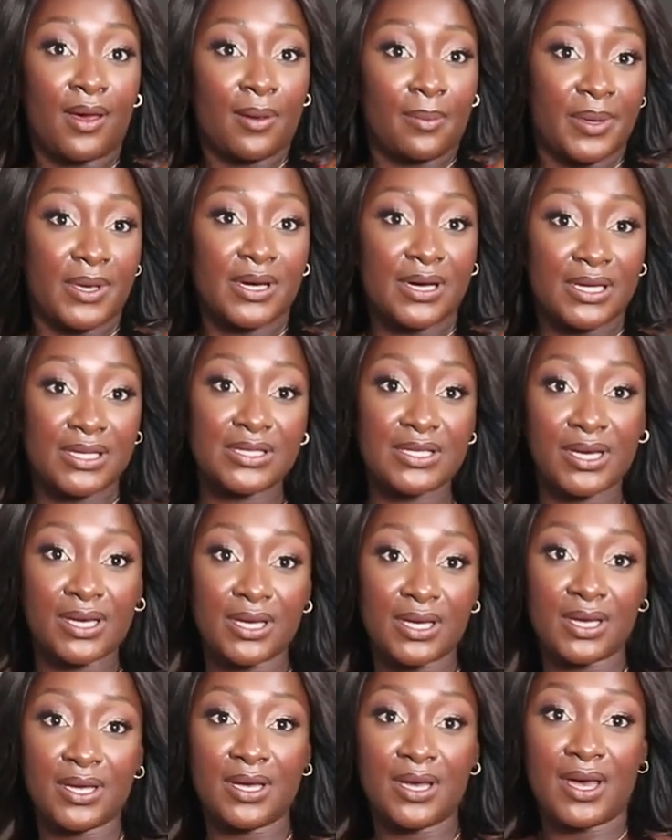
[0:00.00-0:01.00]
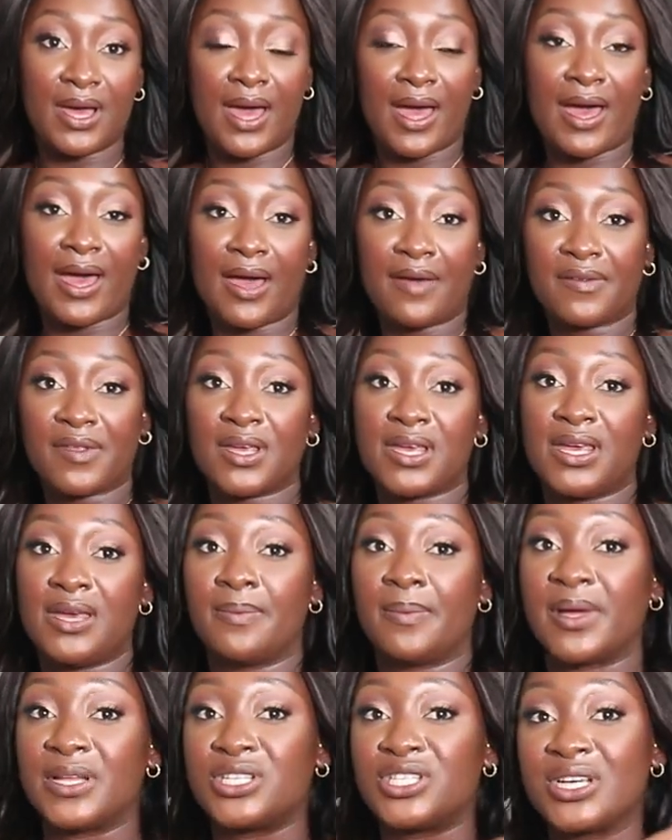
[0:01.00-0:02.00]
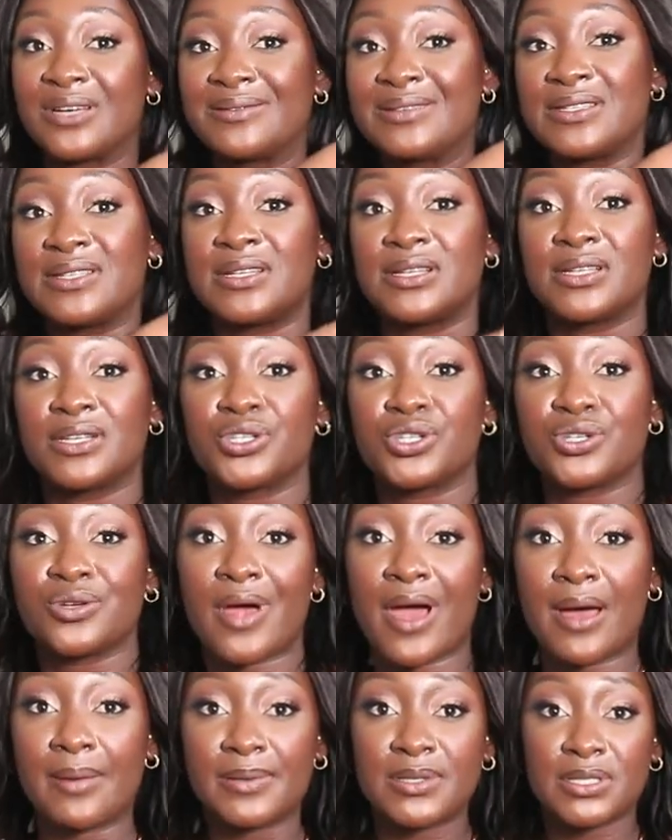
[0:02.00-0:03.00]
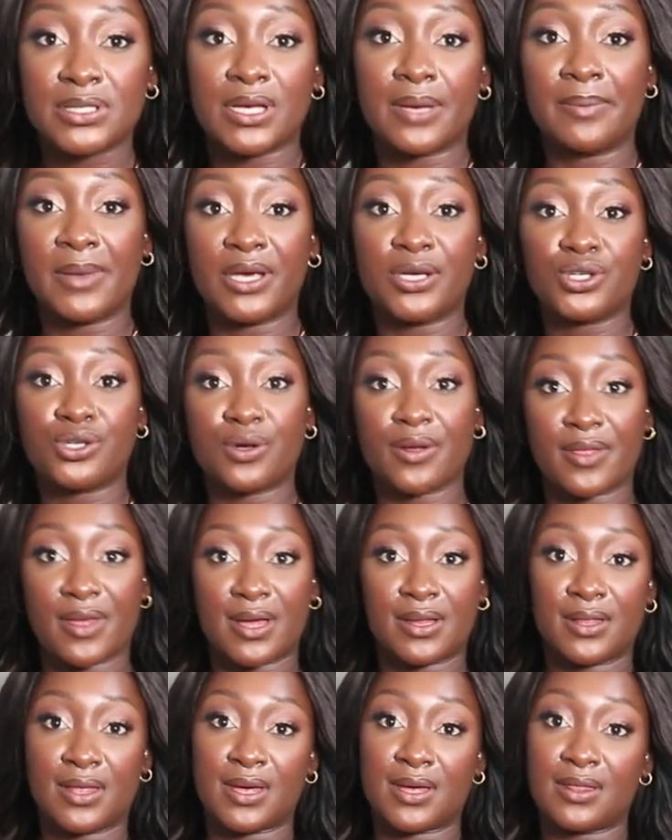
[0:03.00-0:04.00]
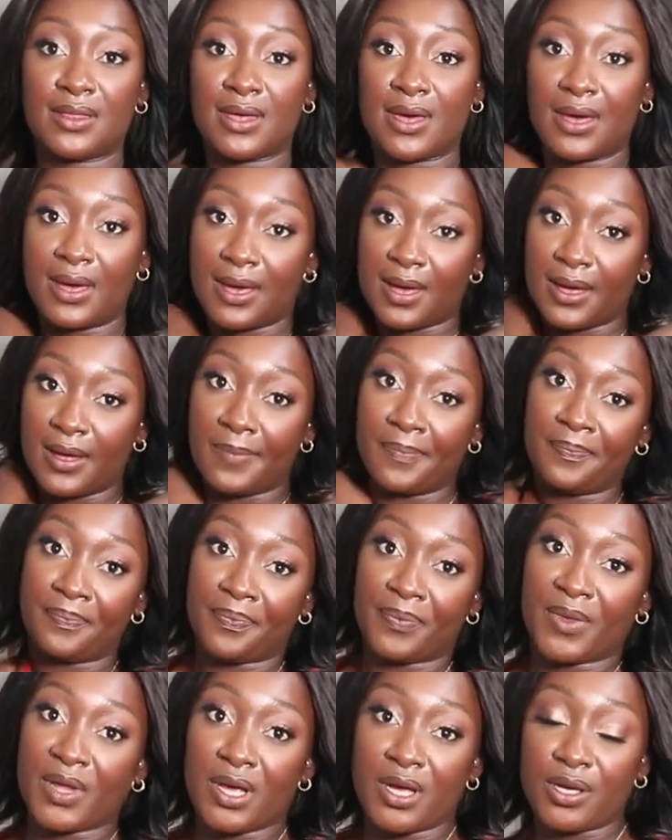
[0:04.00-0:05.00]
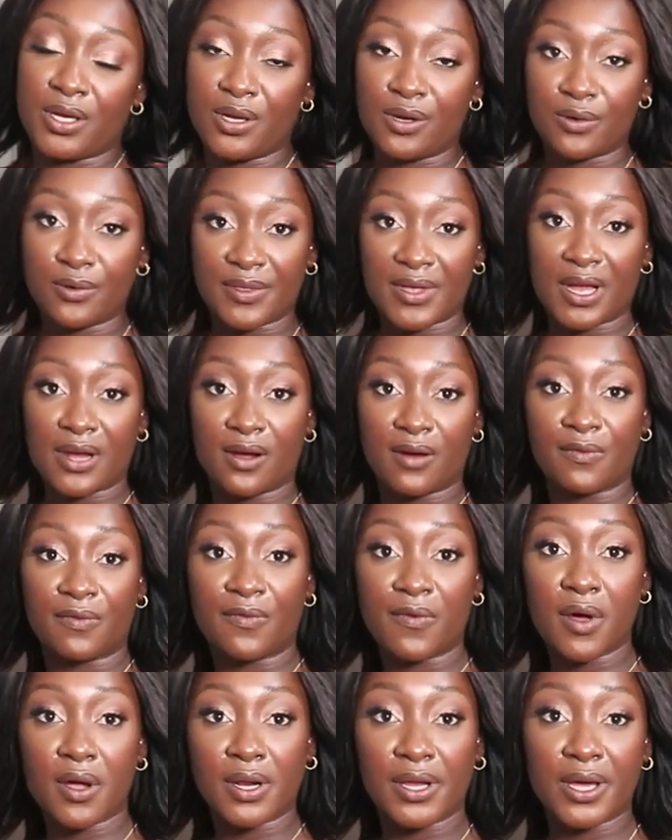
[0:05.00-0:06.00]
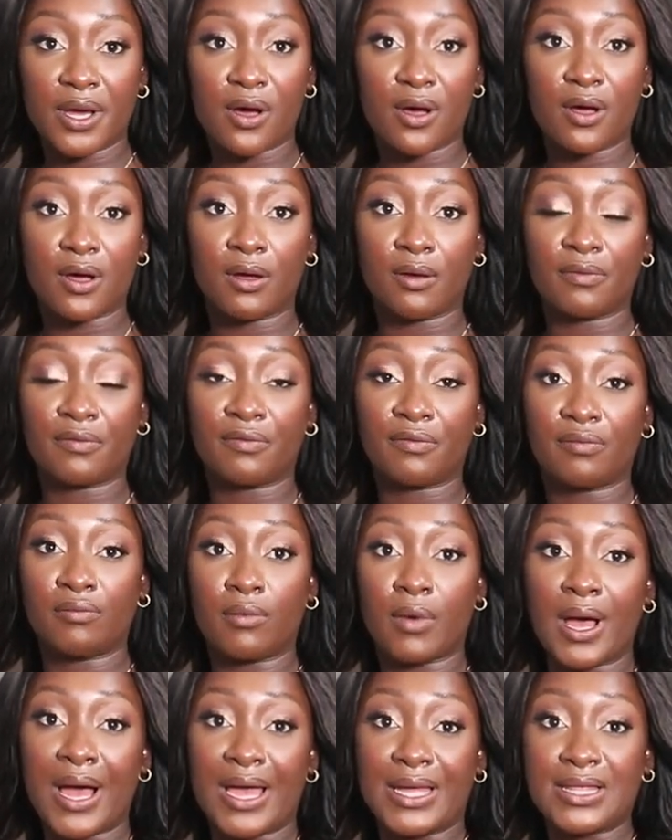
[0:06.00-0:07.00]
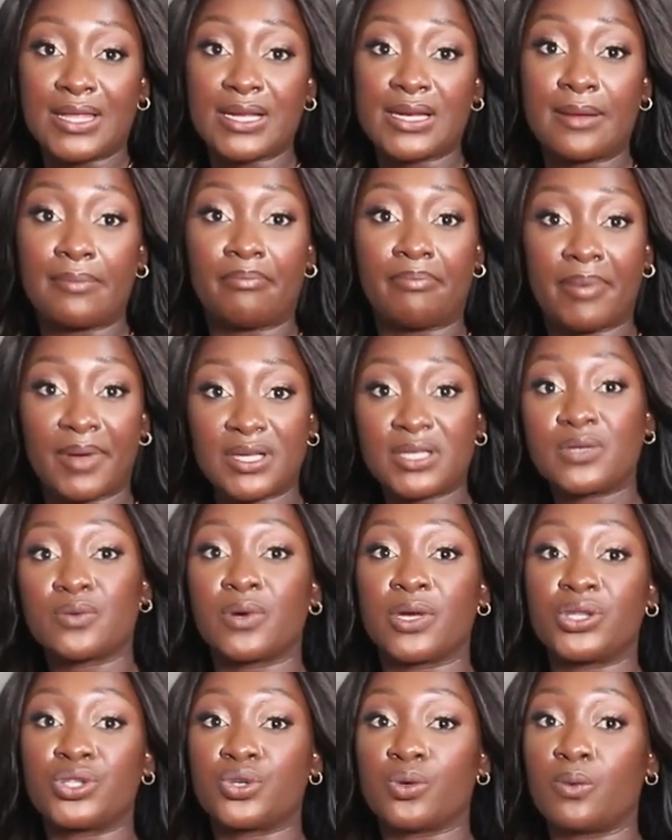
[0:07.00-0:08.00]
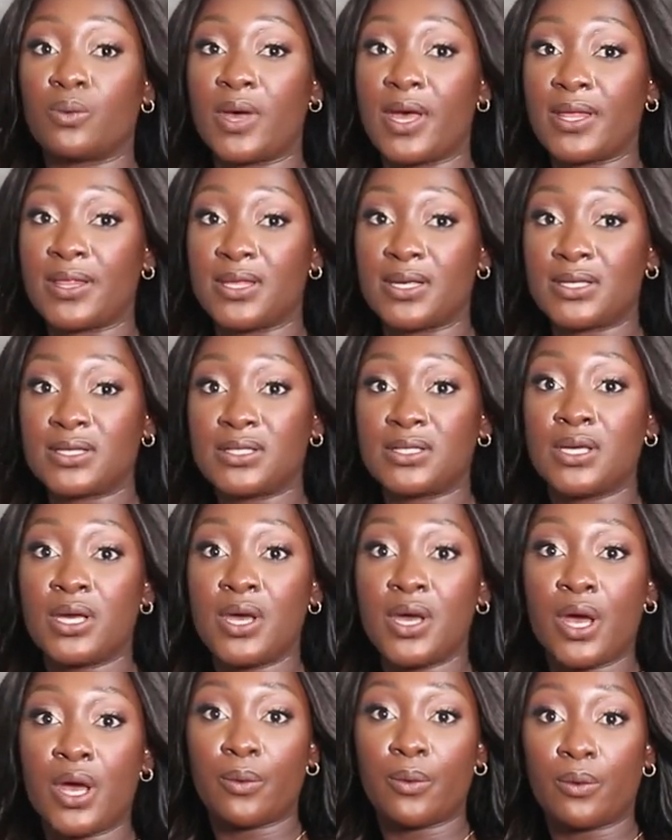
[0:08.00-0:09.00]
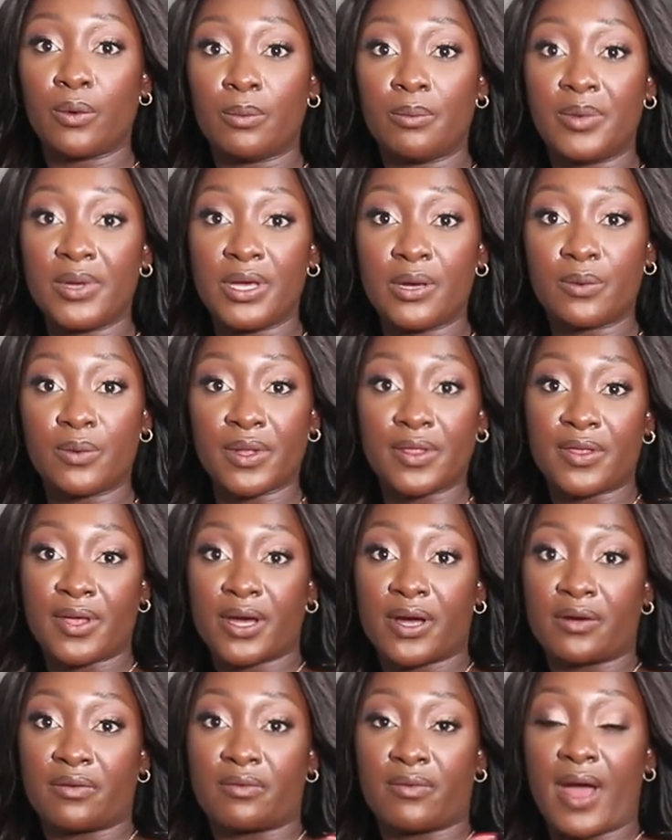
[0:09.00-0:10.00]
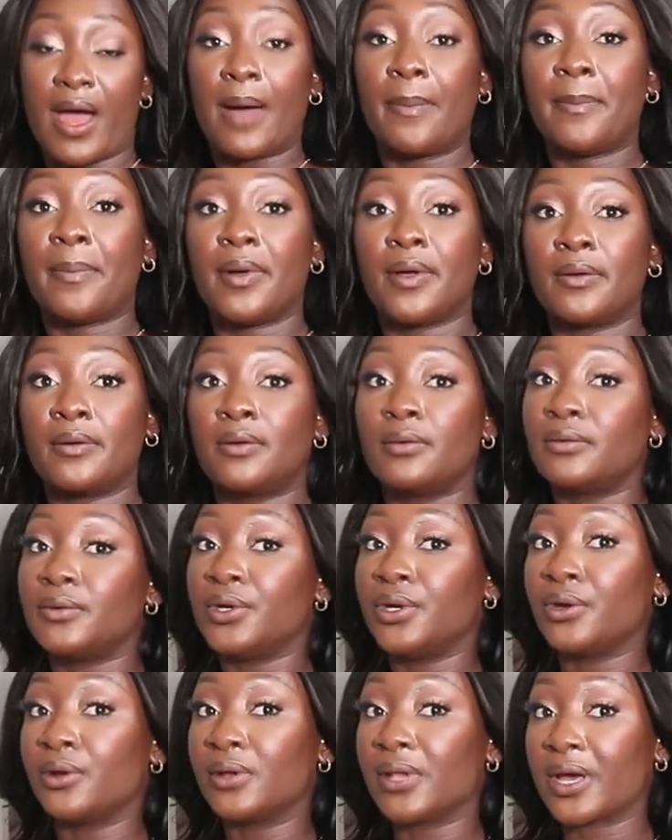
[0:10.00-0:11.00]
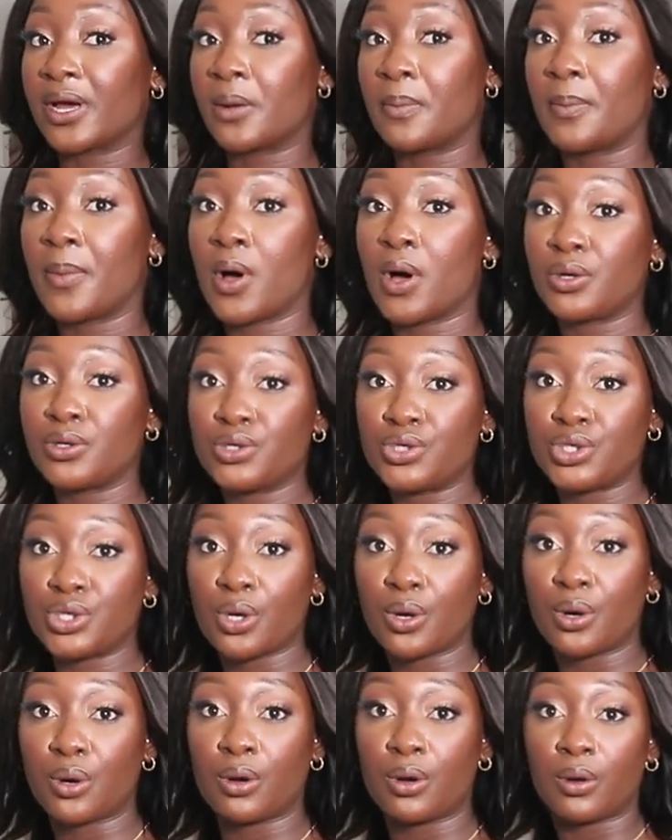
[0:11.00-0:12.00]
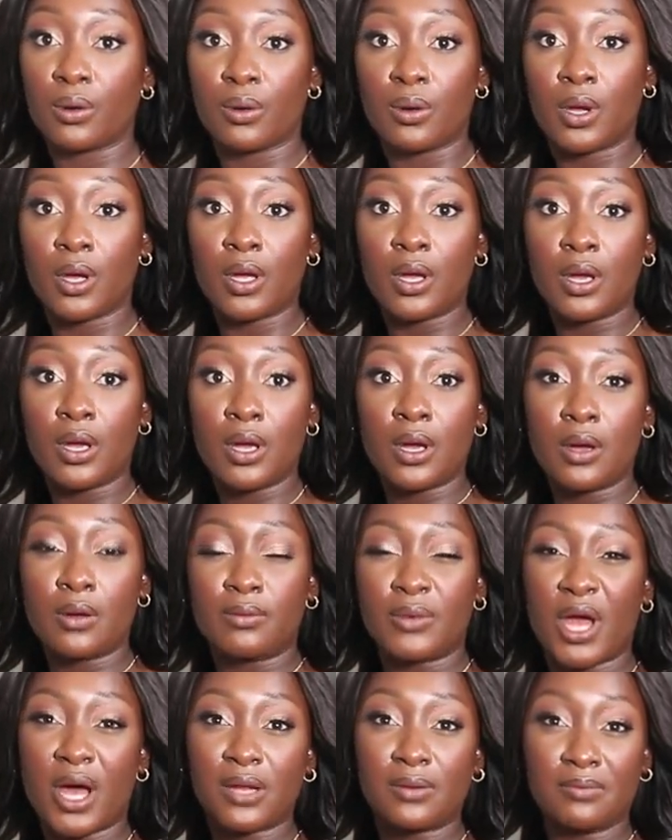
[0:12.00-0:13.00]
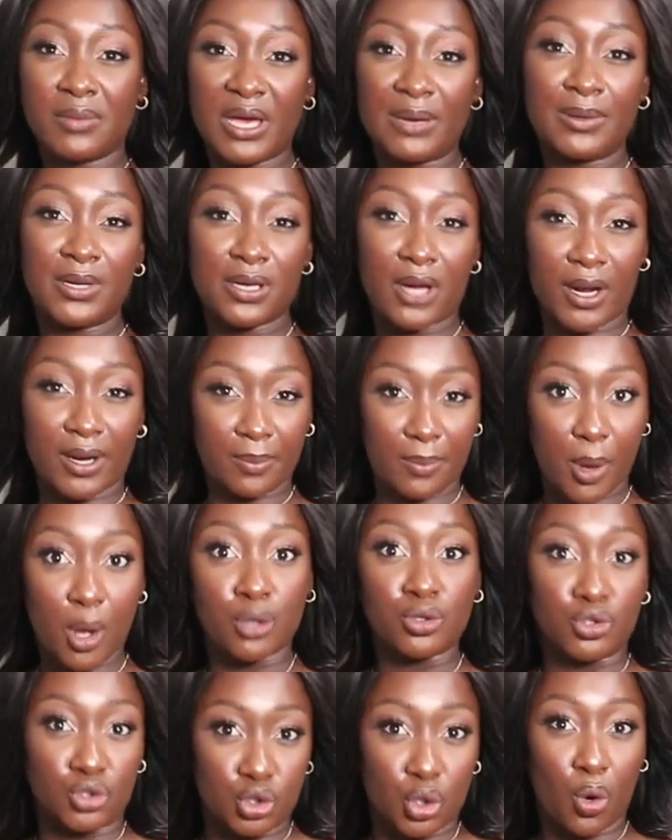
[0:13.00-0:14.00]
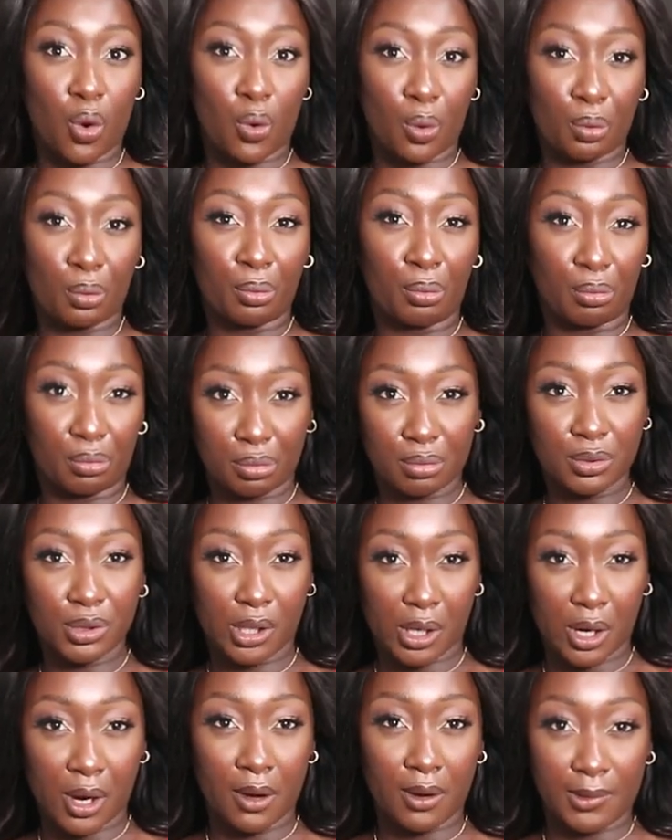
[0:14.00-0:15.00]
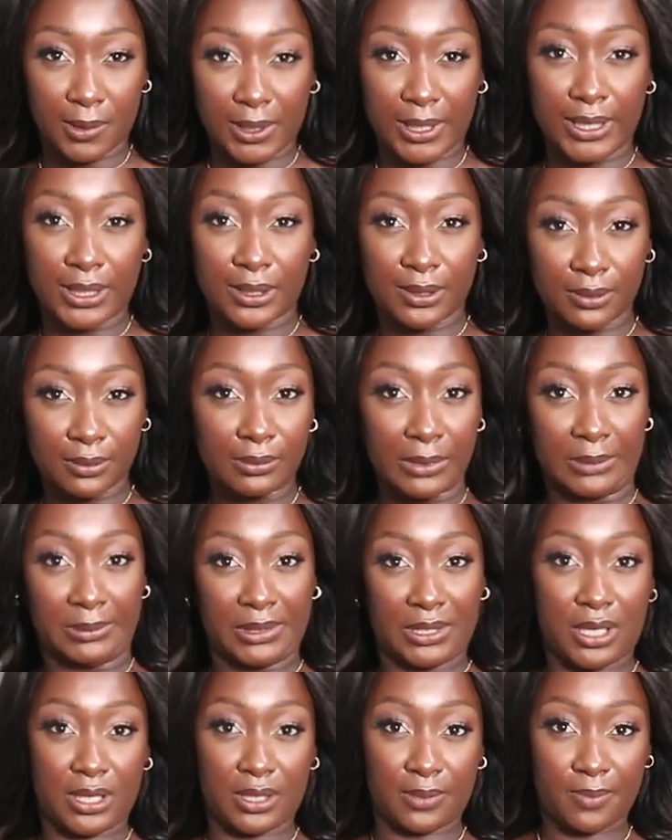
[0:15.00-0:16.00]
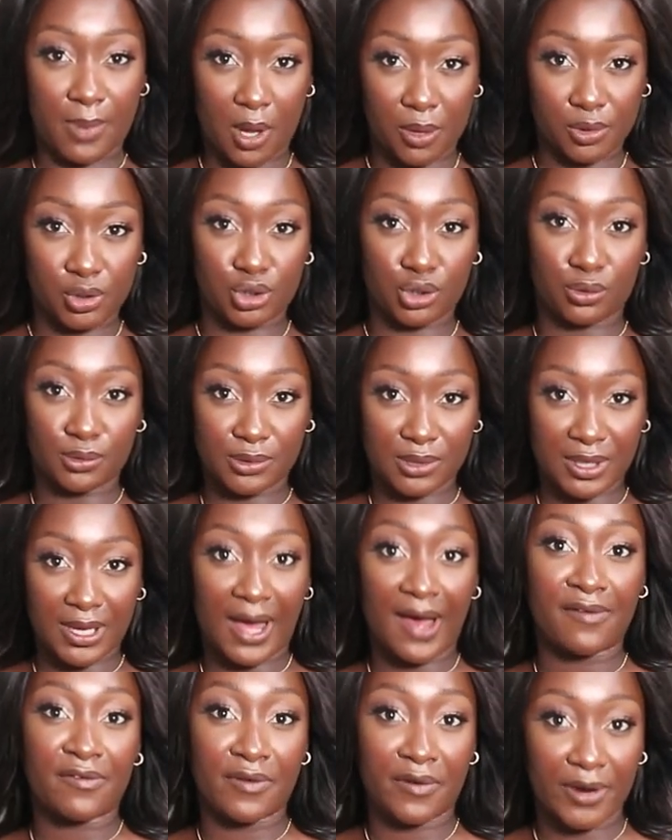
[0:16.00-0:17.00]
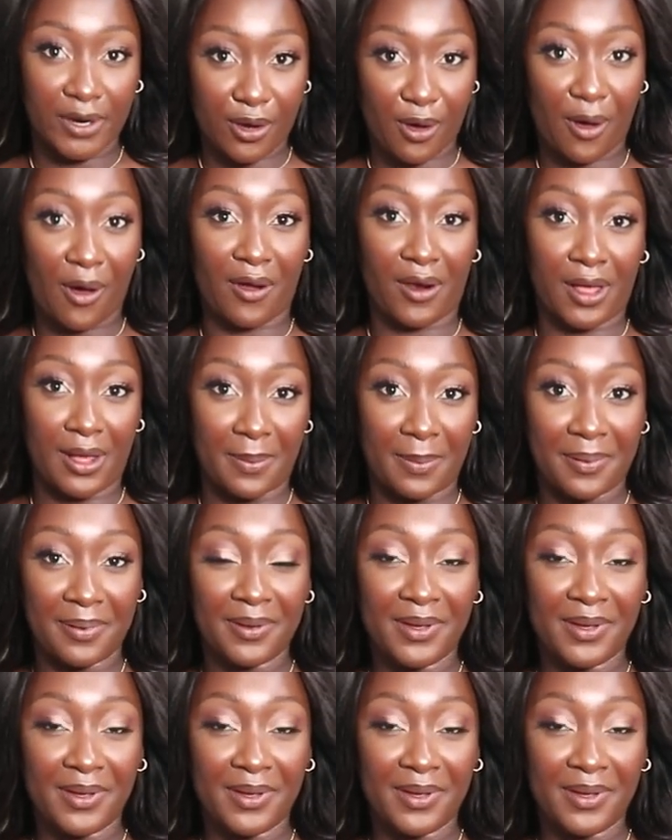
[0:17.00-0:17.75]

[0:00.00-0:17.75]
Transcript: Because like I have to keep adjusting the straps to make sure that they're there, you know, they're not falling off I think the best way to wear this will be with like a wrap, you know, like a poncho, not maybe not a poncho, you know, like maybe not a poncho to cover it all up,